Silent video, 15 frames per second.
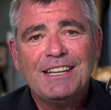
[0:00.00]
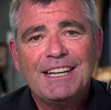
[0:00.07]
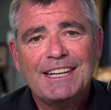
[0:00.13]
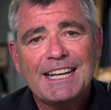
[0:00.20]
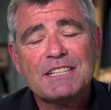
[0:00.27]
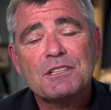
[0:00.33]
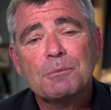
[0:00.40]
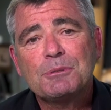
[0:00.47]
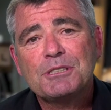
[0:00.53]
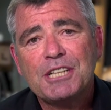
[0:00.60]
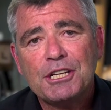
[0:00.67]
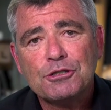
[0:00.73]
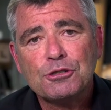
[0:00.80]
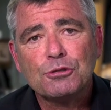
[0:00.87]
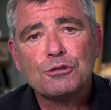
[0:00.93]
It has the
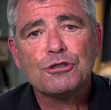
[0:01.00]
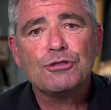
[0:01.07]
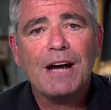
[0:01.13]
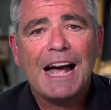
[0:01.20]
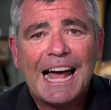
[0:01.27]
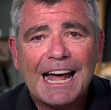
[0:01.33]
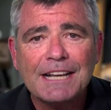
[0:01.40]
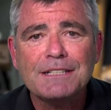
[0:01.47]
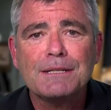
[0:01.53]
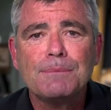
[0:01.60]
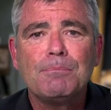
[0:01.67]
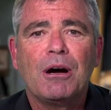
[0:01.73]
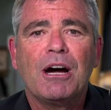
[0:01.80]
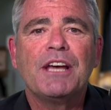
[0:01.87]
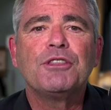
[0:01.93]
potential to
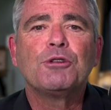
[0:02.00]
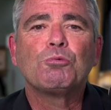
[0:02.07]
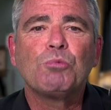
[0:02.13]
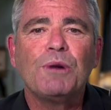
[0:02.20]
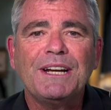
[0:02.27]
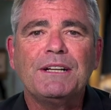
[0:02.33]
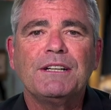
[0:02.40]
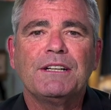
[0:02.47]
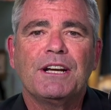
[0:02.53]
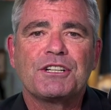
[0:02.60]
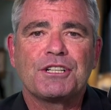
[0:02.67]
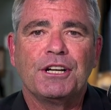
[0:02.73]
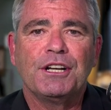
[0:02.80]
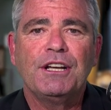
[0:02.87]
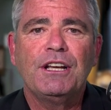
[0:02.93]
undermine the
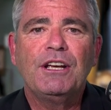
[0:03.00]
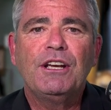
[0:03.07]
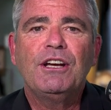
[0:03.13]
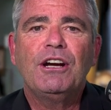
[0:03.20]
recognition